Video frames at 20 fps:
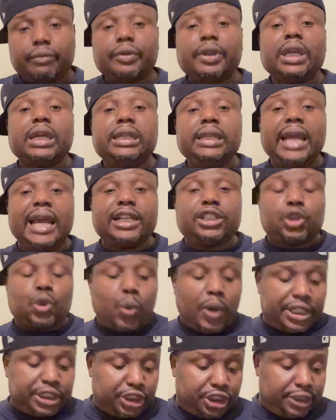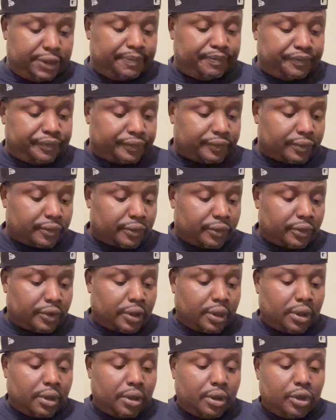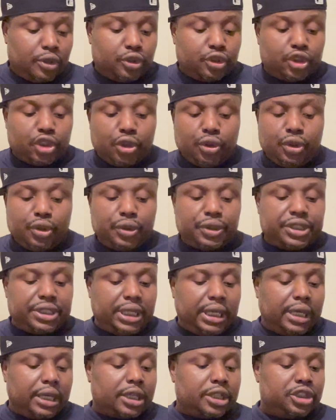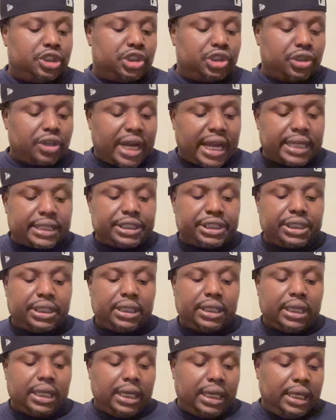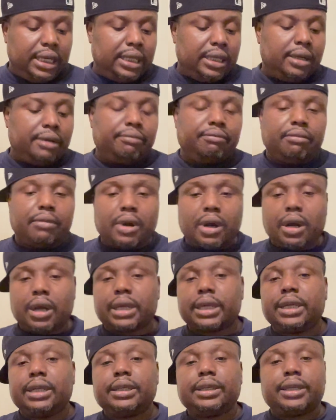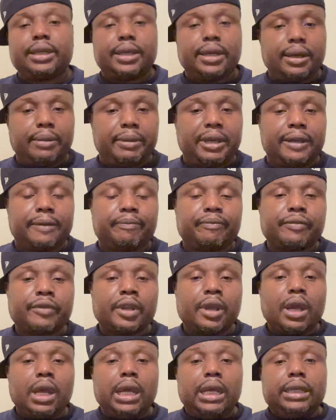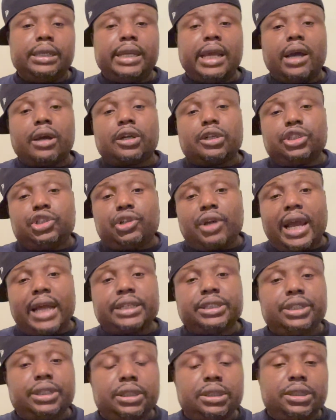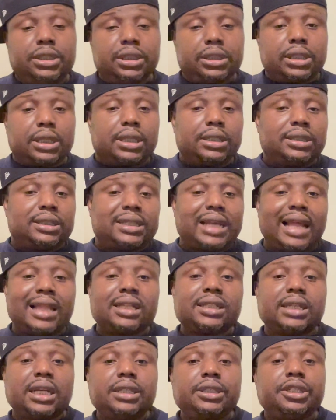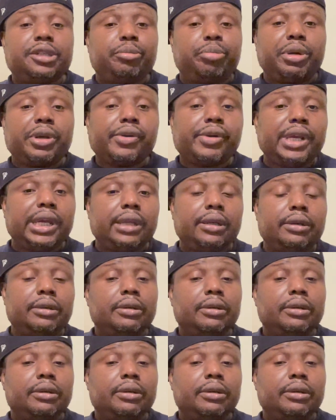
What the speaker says: Next question. Do you see a contraction in the market coming? Now, contraction is just a consolidation period.